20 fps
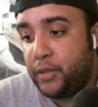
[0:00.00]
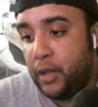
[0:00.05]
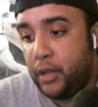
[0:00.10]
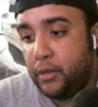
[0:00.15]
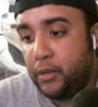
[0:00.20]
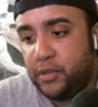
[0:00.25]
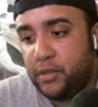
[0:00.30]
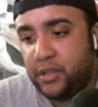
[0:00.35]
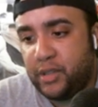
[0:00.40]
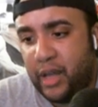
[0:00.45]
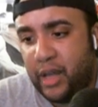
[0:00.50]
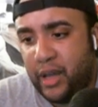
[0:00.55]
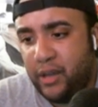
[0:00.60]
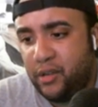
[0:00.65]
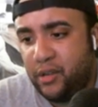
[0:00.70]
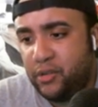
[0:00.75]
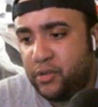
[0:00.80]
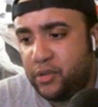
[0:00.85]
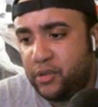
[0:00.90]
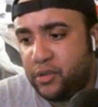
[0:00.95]

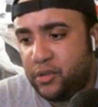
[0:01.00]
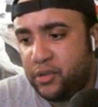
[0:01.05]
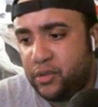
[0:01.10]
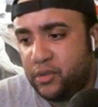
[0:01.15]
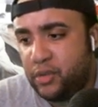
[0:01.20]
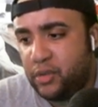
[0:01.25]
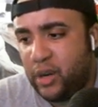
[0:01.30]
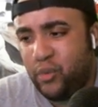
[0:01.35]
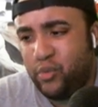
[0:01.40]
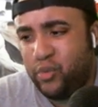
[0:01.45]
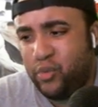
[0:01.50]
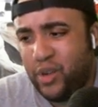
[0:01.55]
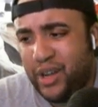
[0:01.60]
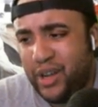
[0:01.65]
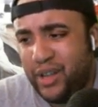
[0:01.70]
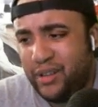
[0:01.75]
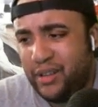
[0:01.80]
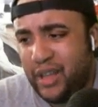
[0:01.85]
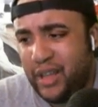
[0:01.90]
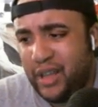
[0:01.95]
Styles,
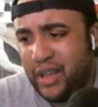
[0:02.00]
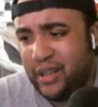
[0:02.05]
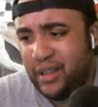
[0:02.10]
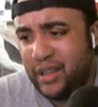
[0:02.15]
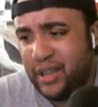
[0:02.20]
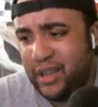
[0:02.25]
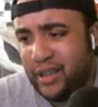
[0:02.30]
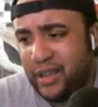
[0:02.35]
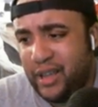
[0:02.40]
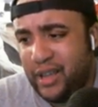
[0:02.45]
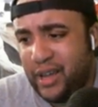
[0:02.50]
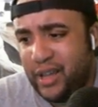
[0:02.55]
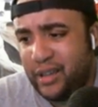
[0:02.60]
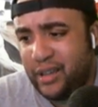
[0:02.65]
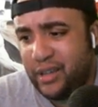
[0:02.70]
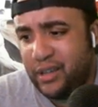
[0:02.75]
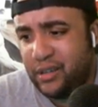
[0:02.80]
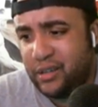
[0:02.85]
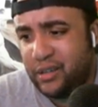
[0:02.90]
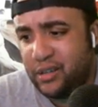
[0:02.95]
what? They got
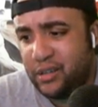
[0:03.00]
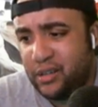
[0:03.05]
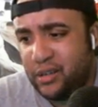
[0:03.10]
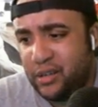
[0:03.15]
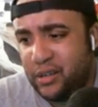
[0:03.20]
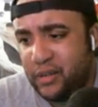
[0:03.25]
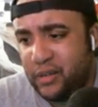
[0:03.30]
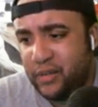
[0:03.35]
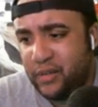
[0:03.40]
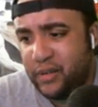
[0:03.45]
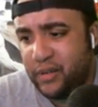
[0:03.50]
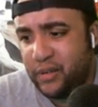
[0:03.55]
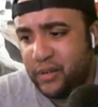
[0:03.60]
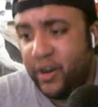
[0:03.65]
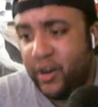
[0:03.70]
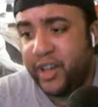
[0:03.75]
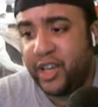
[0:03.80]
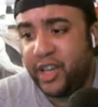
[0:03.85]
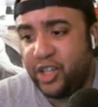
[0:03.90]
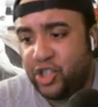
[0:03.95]
this.
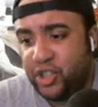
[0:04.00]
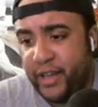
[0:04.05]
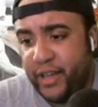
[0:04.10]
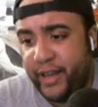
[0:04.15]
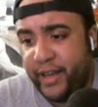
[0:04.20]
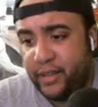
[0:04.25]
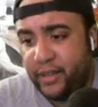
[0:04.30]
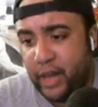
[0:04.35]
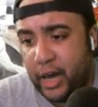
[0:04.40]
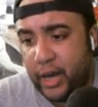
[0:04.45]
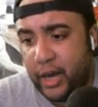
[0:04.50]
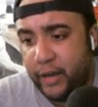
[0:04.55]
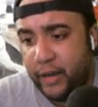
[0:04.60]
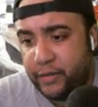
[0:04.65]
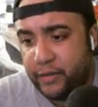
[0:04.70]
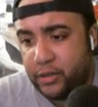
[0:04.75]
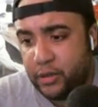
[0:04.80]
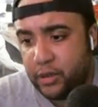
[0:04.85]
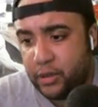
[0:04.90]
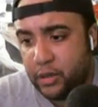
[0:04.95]
Ricochet
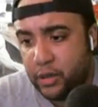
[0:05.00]
dives